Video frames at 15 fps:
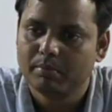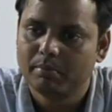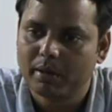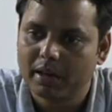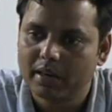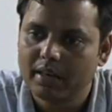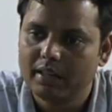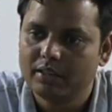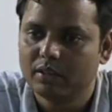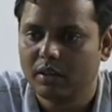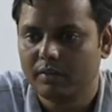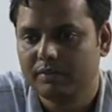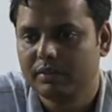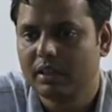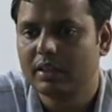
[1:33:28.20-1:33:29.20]
burnings
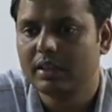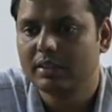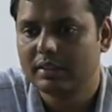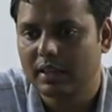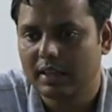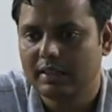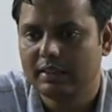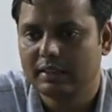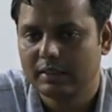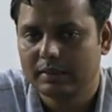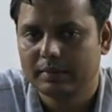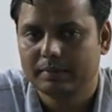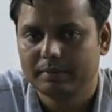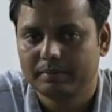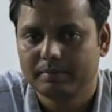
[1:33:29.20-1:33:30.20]
of certain sites.
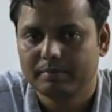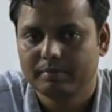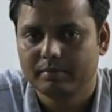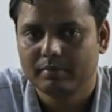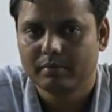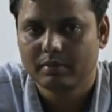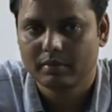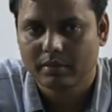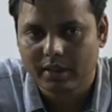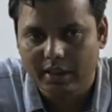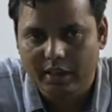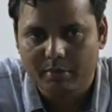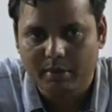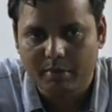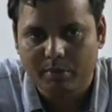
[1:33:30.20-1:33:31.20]

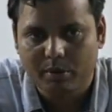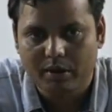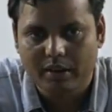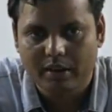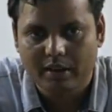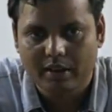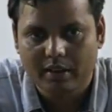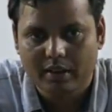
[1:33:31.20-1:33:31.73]
Getting my point?